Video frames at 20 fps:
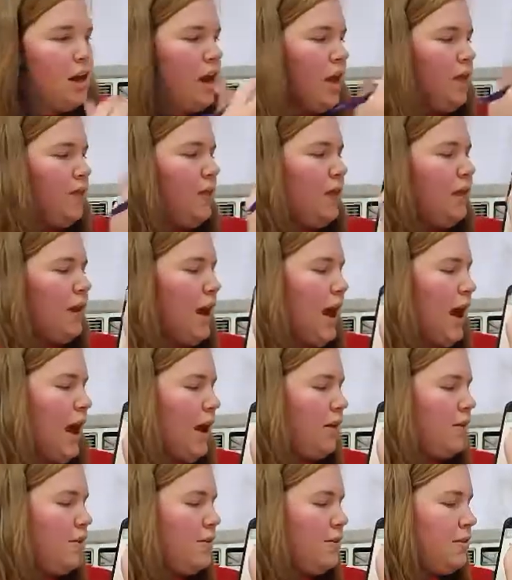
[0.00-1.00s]
and then
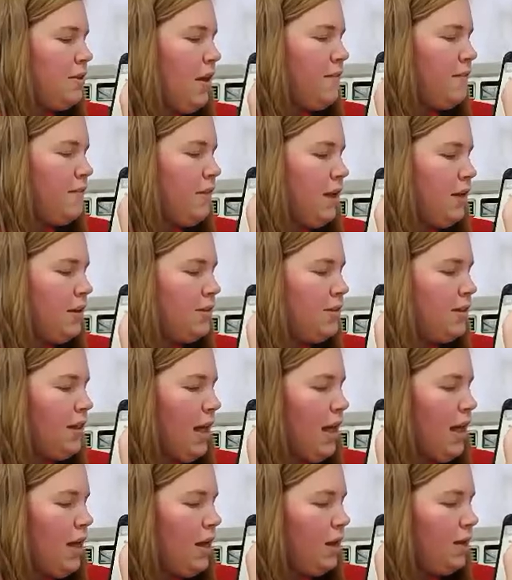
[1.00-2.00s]
add suffix
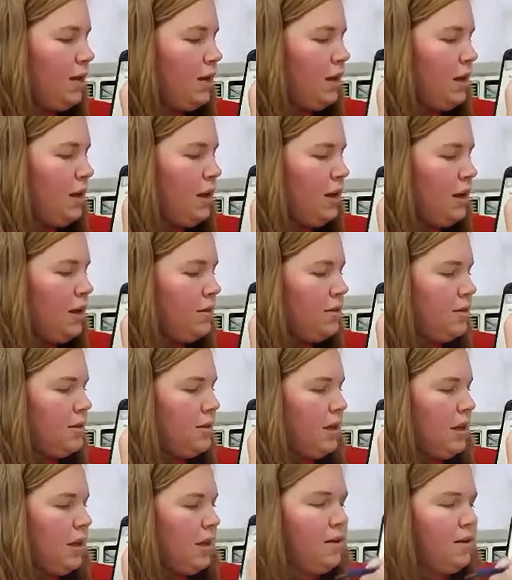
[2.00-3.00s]

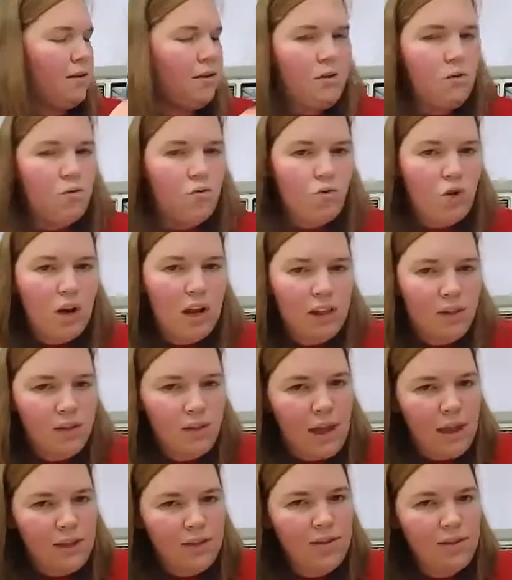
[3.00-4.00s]
L-E-T,
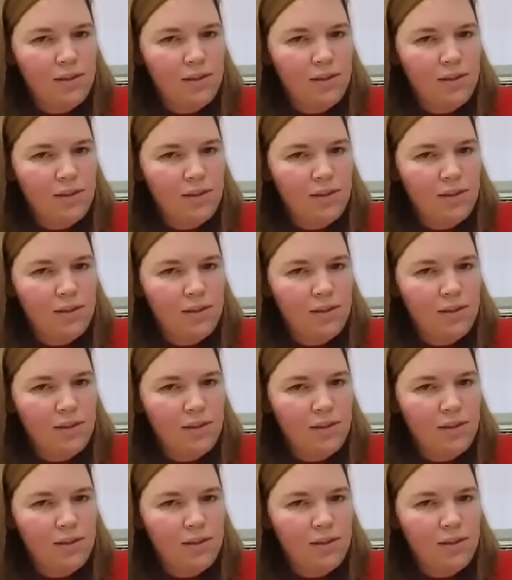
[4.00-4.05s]
ringlet.